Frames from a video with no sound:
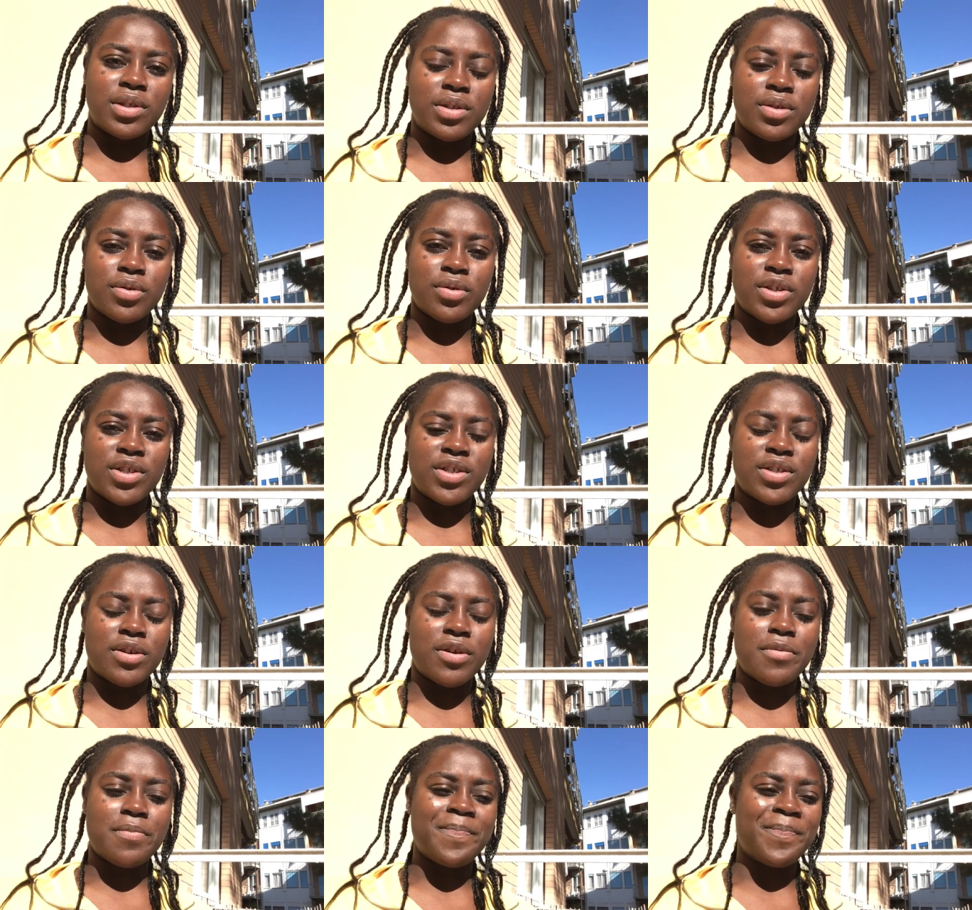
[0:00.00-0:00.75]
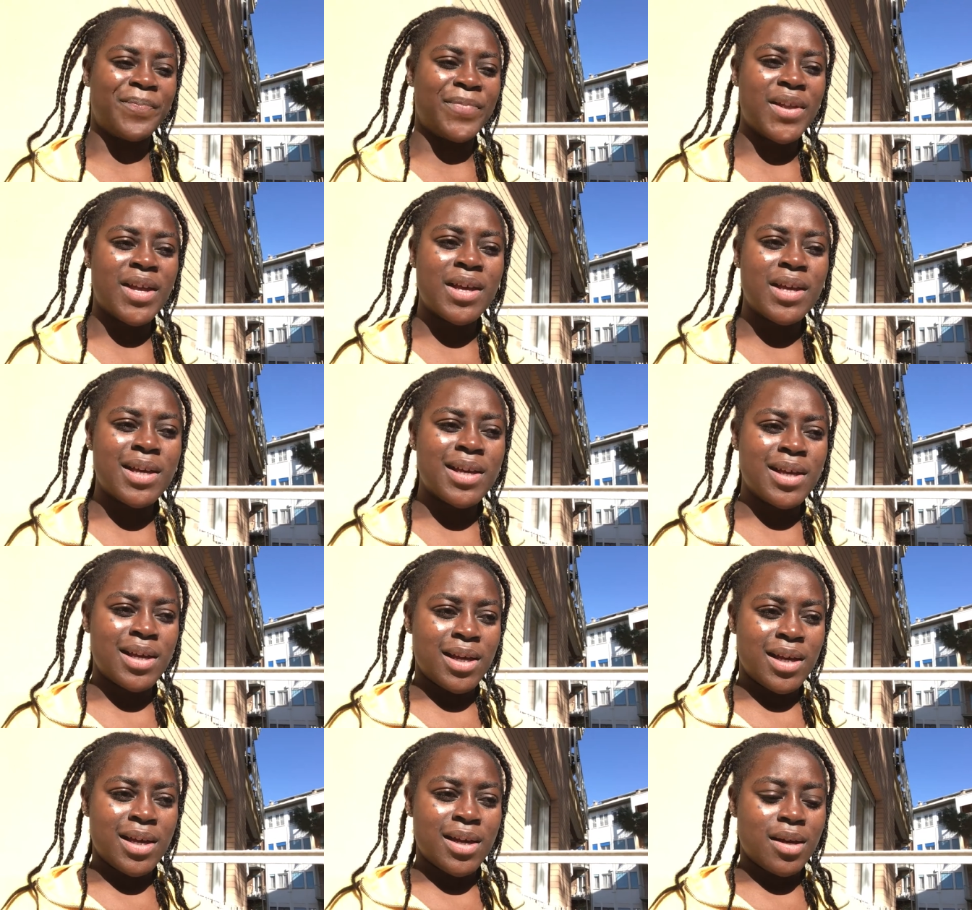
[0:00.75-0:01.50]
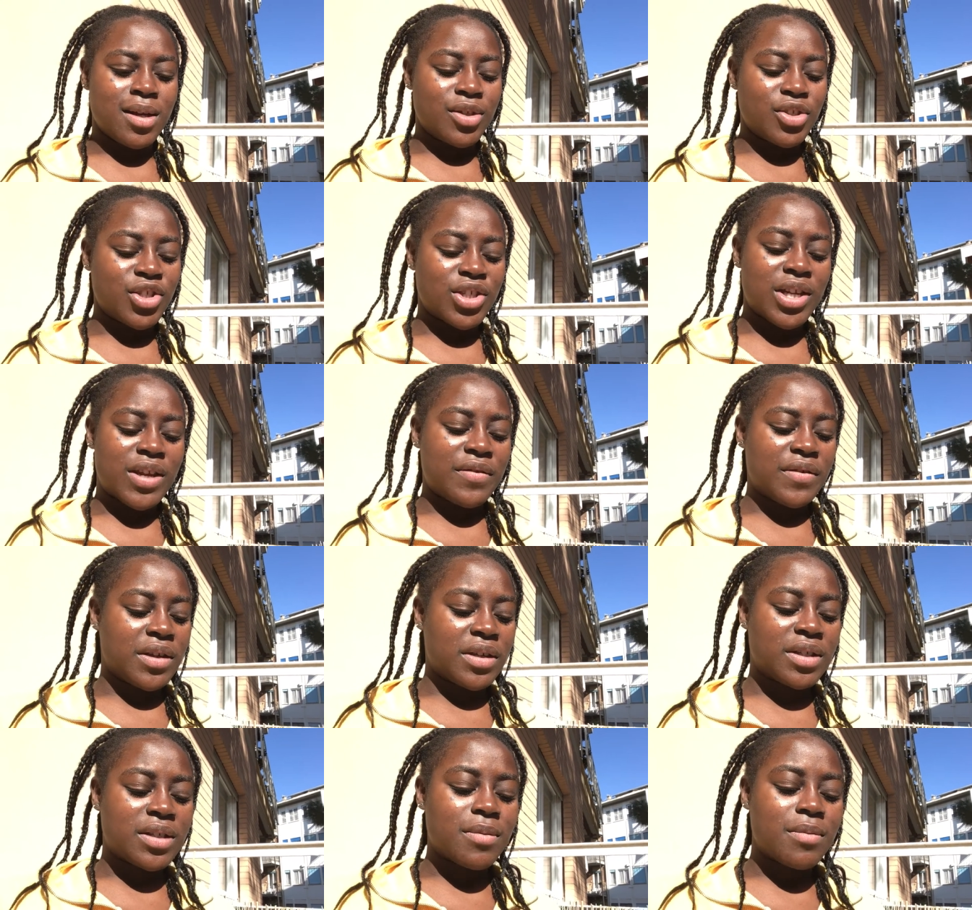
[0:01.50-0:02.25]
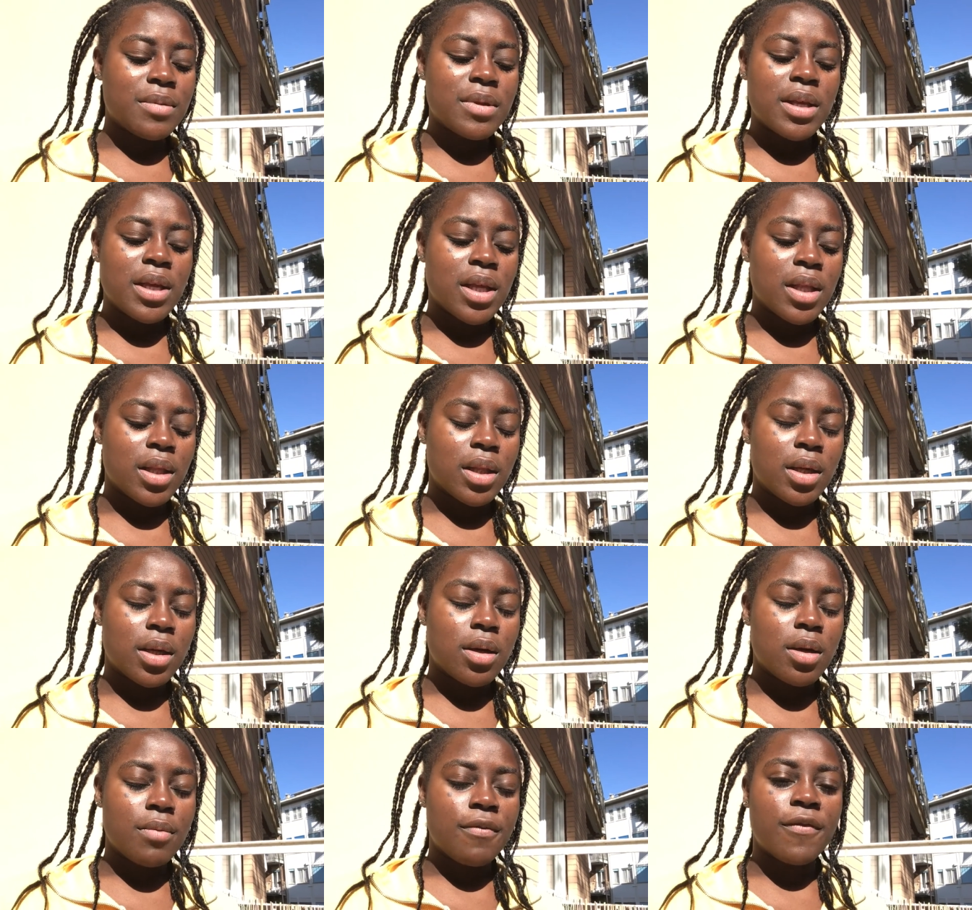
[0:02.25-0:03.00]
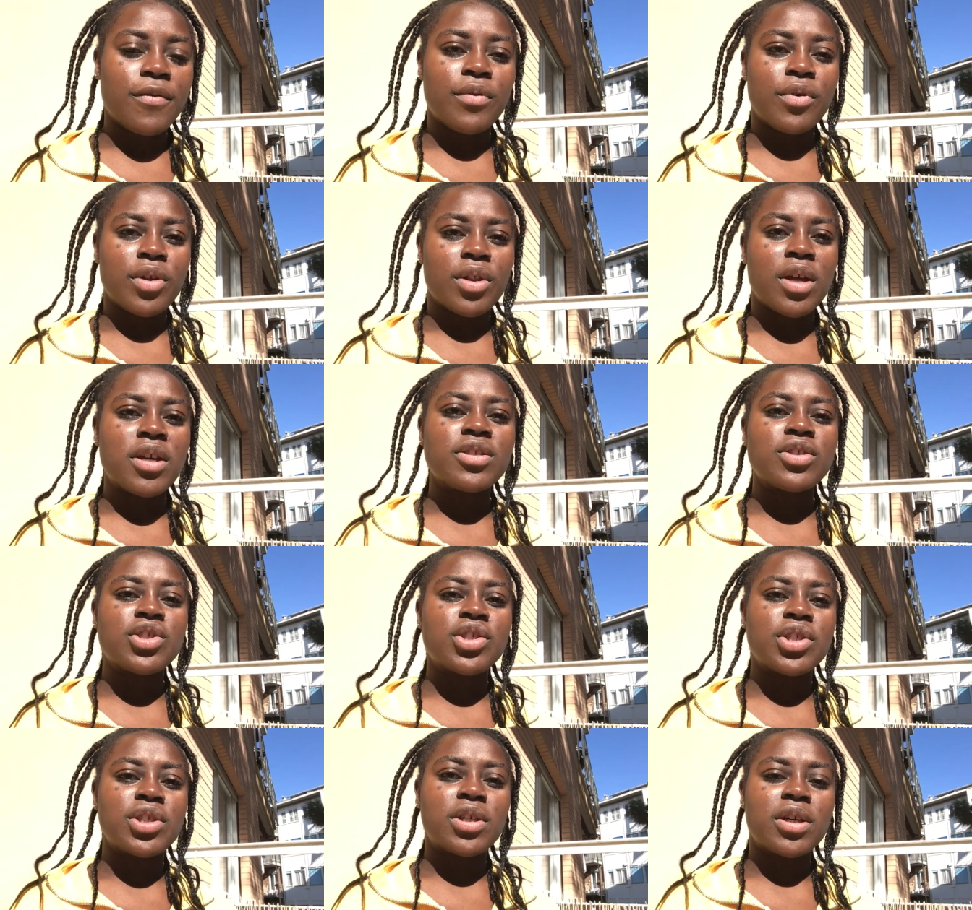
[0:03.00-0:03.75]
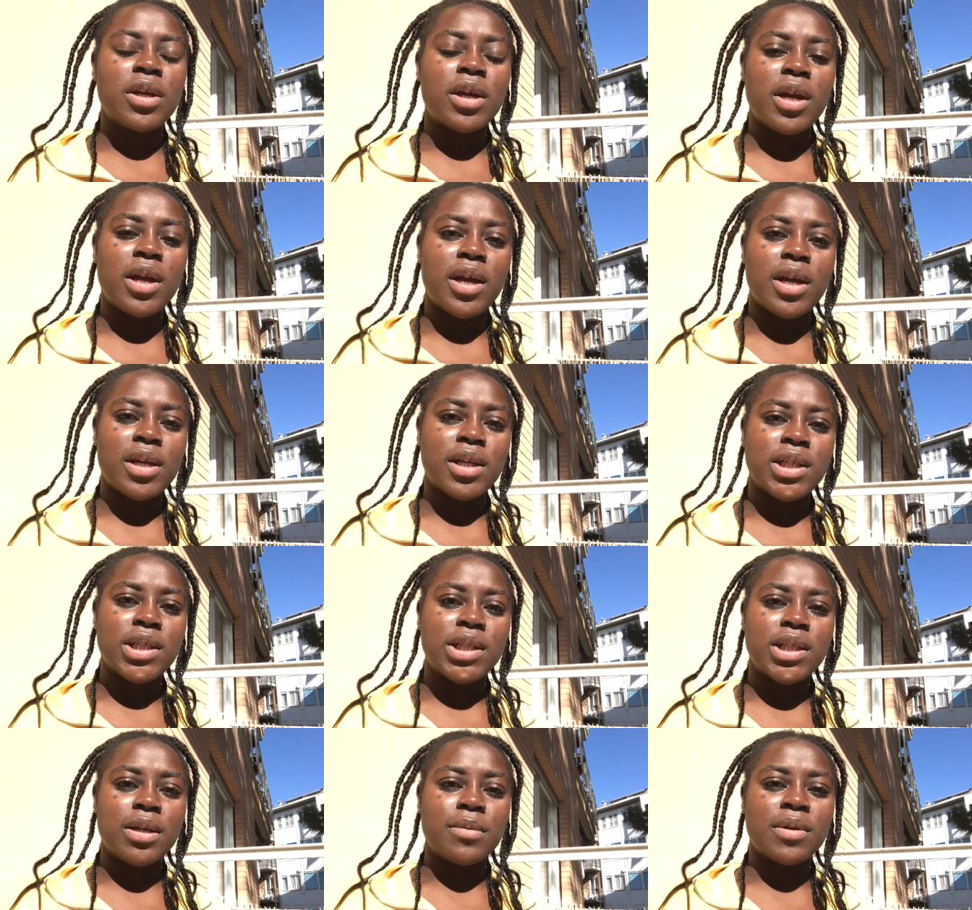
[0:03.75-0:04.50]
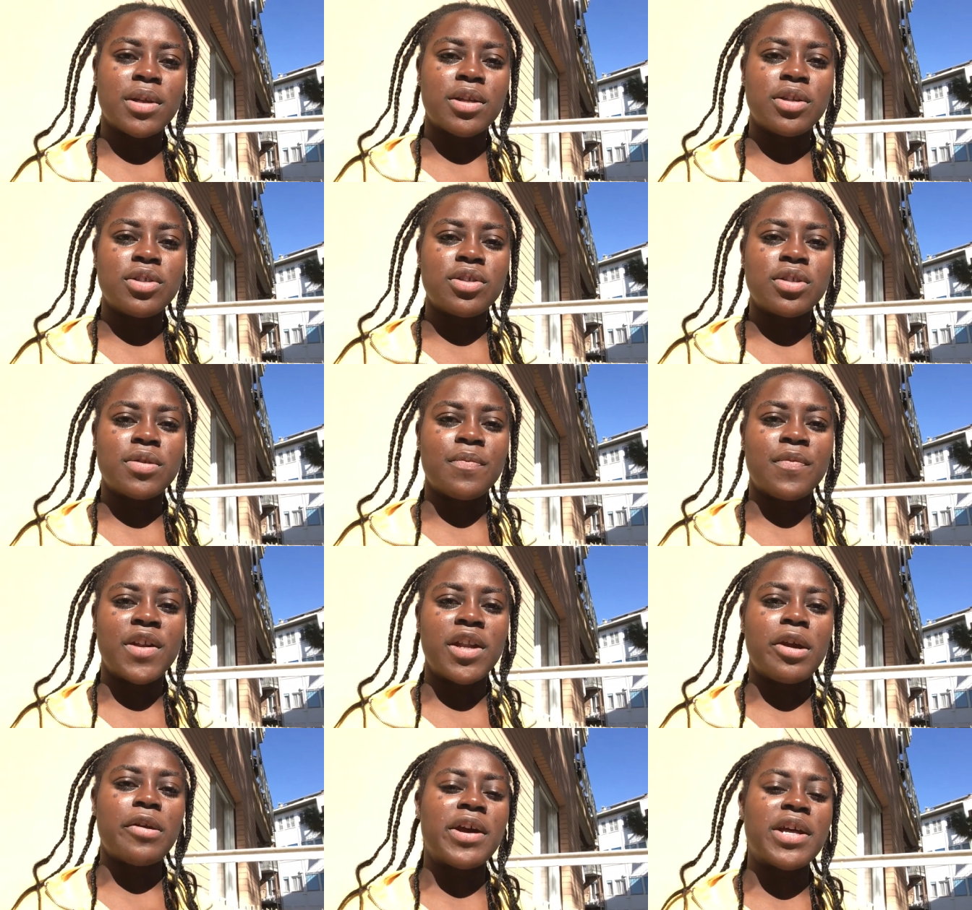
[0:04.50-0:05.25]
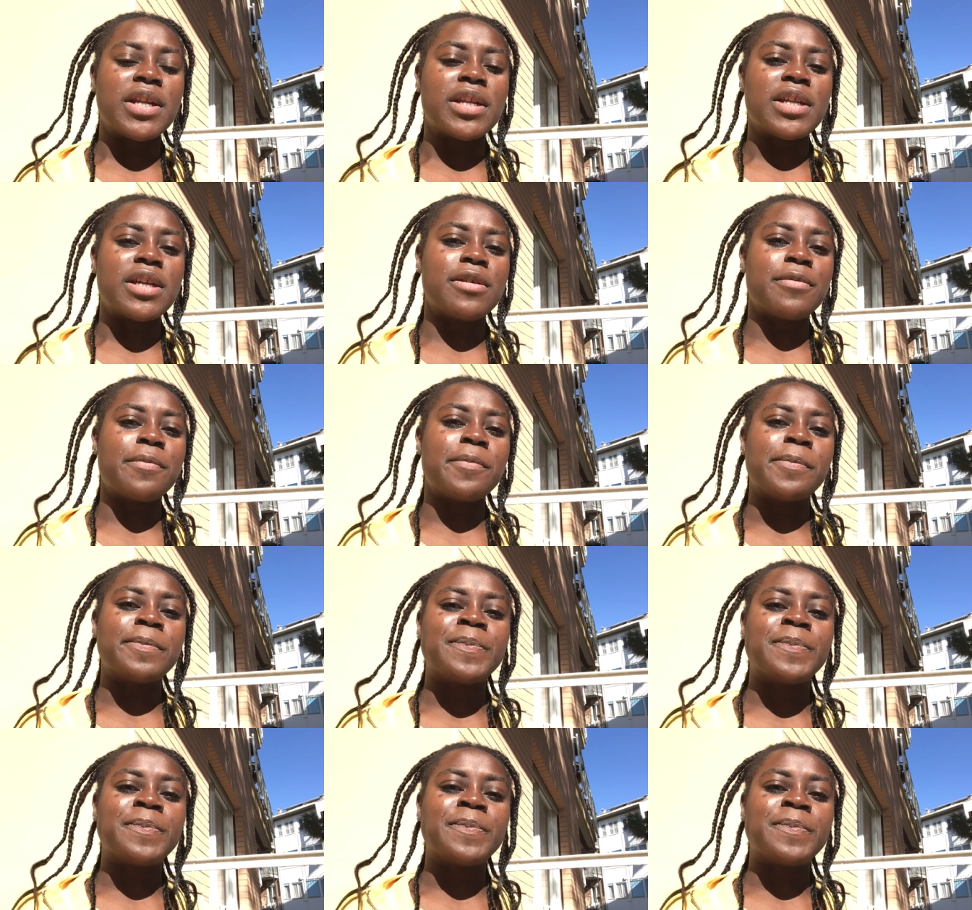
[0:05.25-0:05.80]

store. So just having something little before lunch, and I'm gonna do some video editing.